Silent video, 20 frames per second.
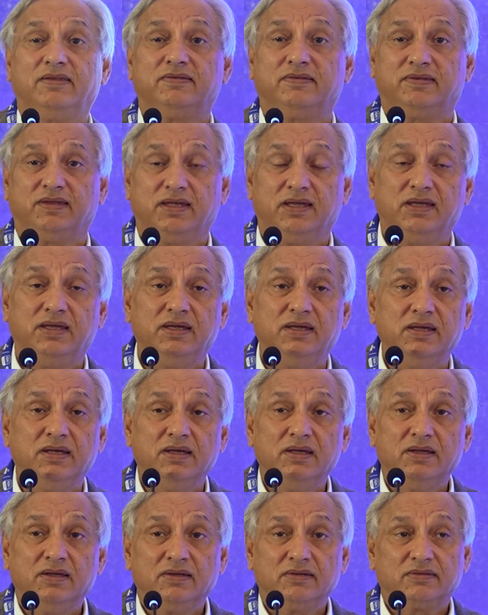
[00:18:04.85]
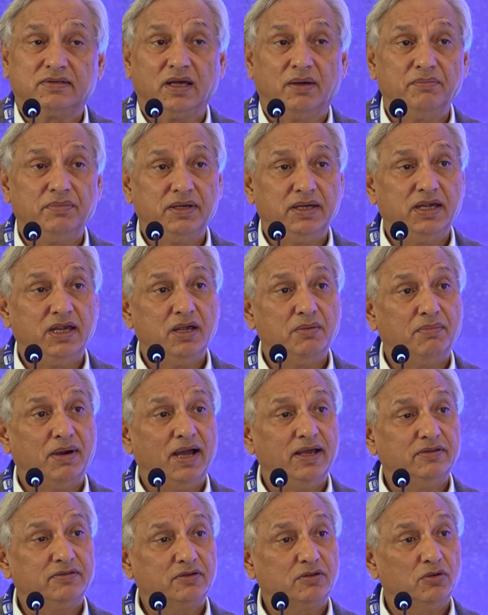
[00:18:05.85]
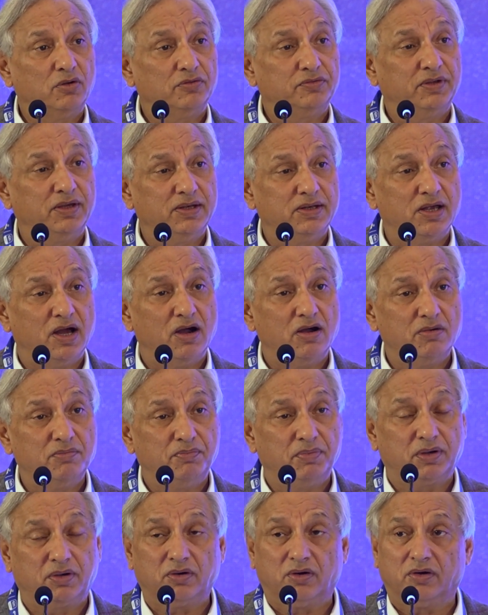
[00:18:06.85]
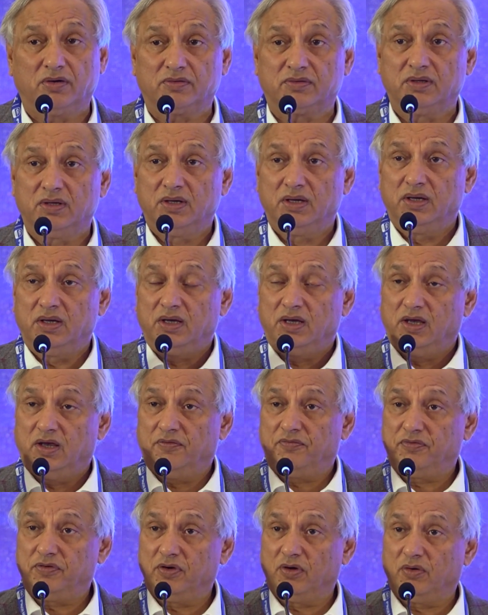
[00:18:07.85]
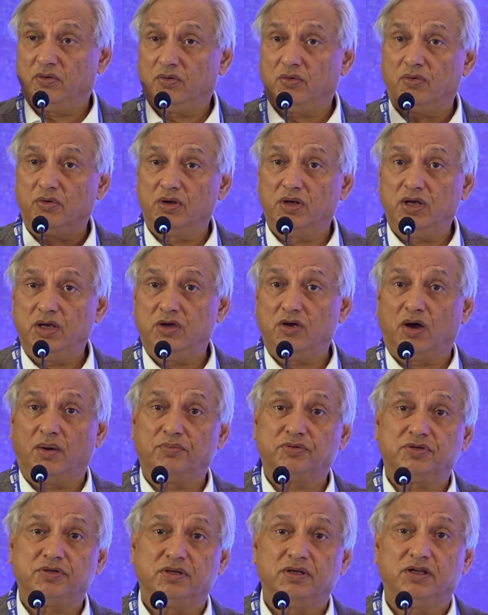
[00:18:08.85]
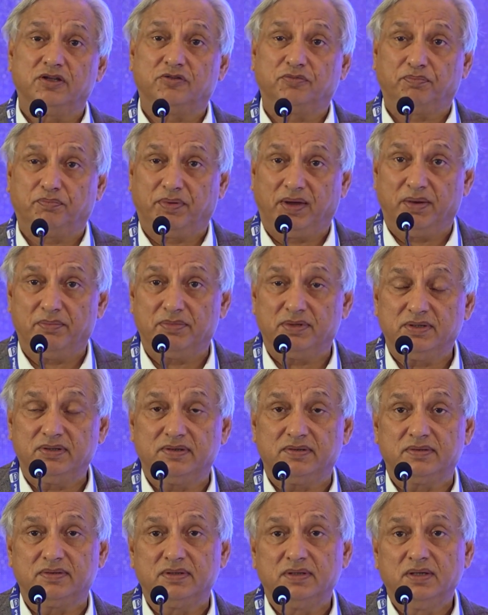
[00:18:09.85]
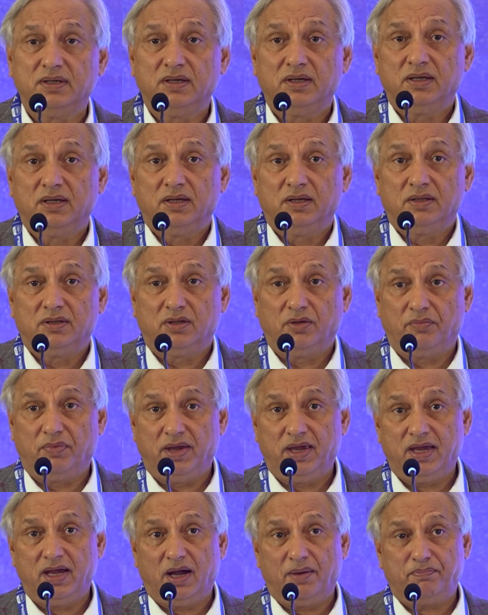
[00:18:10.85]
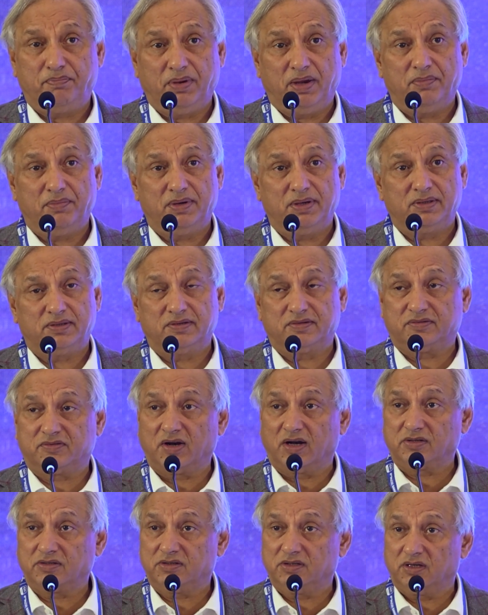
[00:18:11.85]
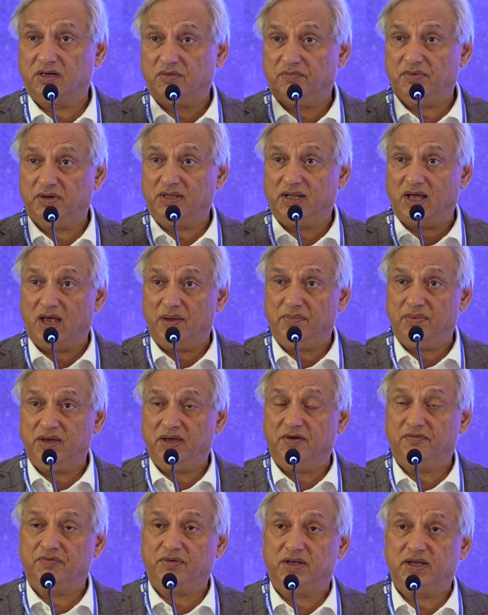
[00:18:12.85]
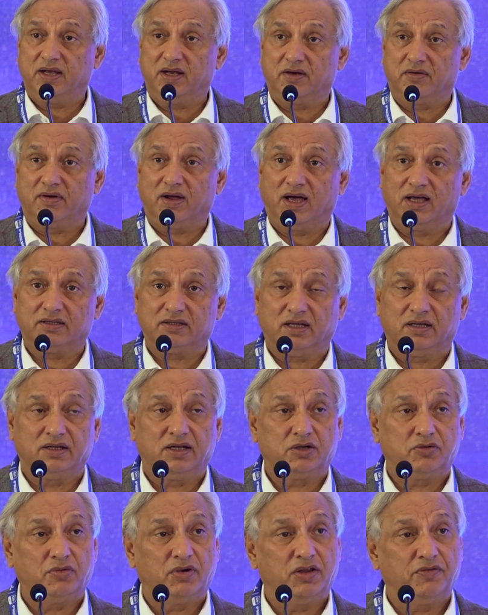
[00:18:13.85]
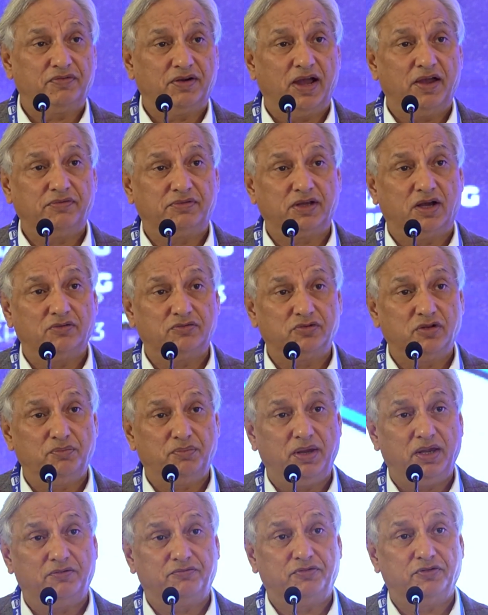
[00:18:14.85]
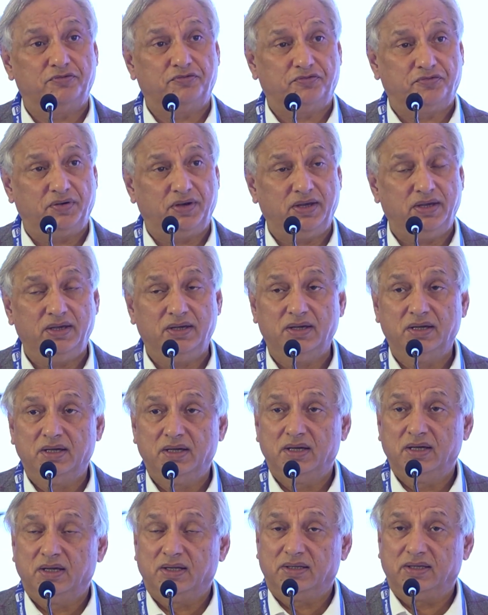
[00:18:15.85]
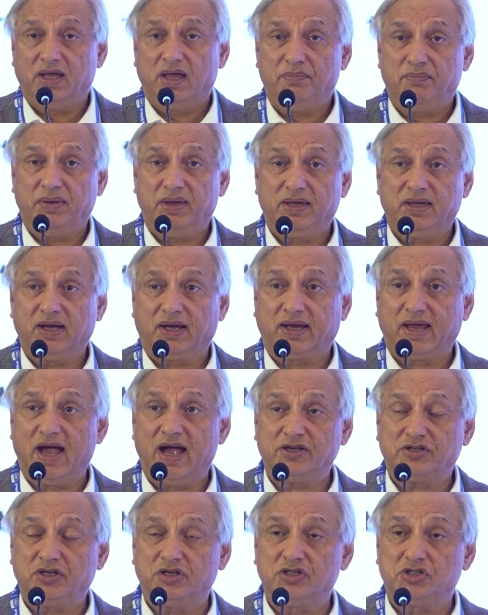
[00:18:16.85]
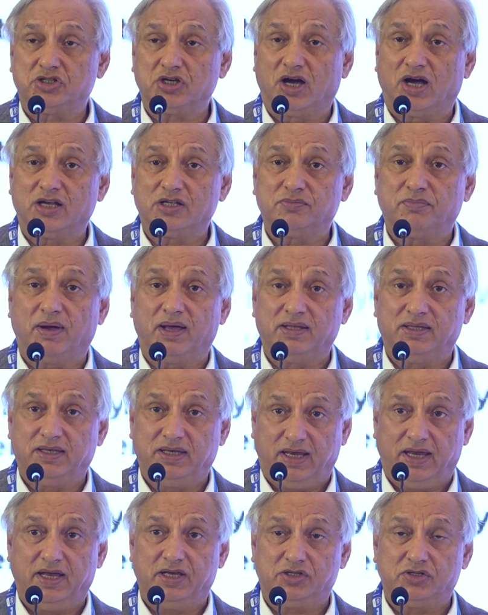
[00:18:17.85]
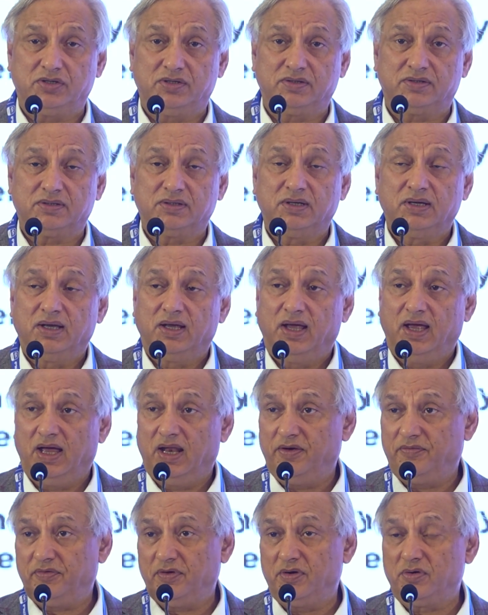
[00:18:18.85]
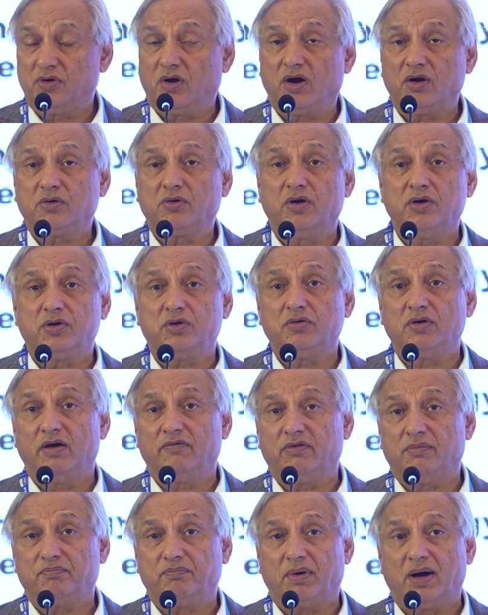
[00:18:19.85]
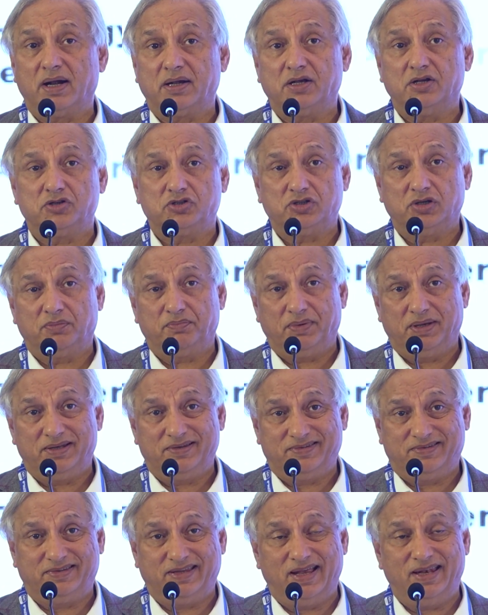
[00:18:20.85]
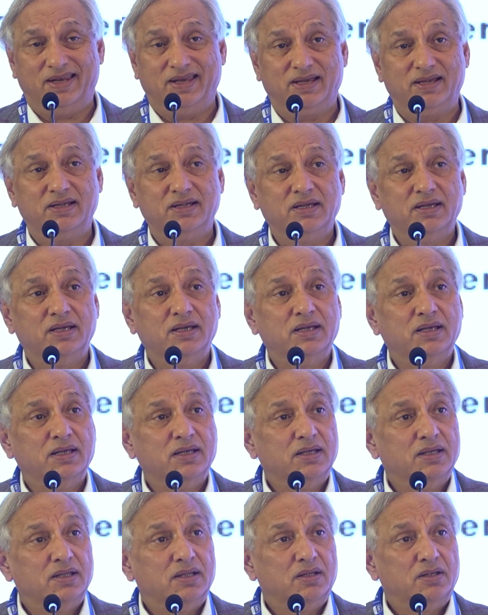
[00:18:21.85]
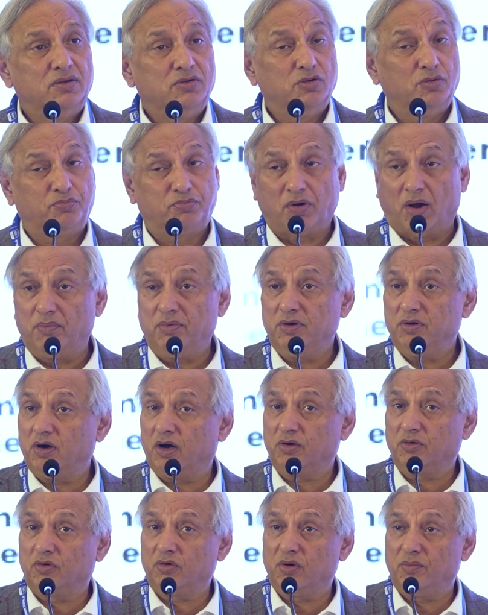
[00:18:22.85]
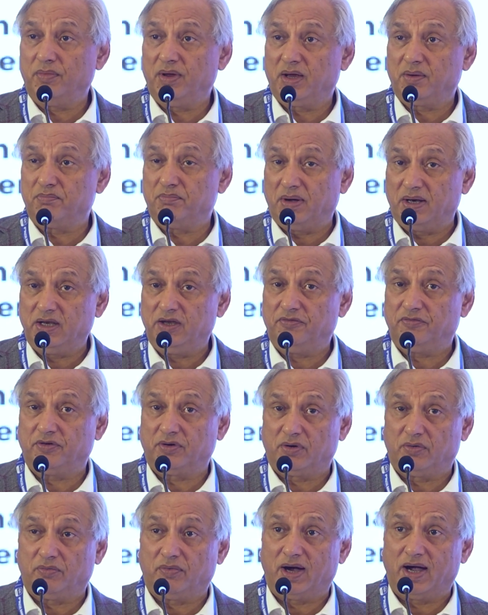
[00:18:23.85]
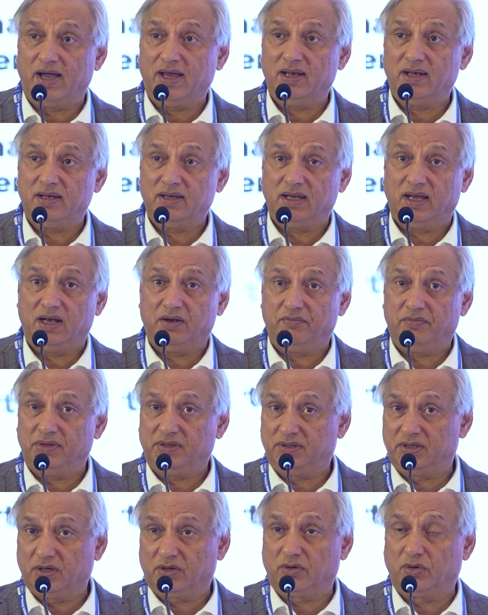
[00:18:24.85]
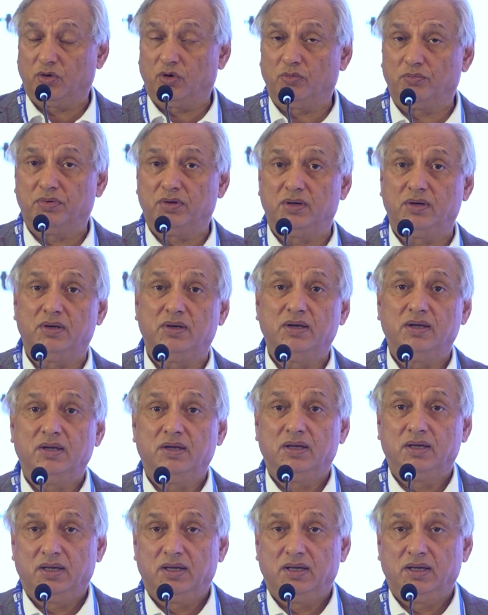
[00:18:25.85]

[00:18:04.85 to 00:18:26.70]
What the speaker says: see some EMIs closing down, because if your only option is payments, the way our payment is structured with IBFT and Rast under 25,000 being for free, there being a cash and charge by the agents, and if you're not going to have a partnership in selling, you're probably not going to make money for a while. And with the global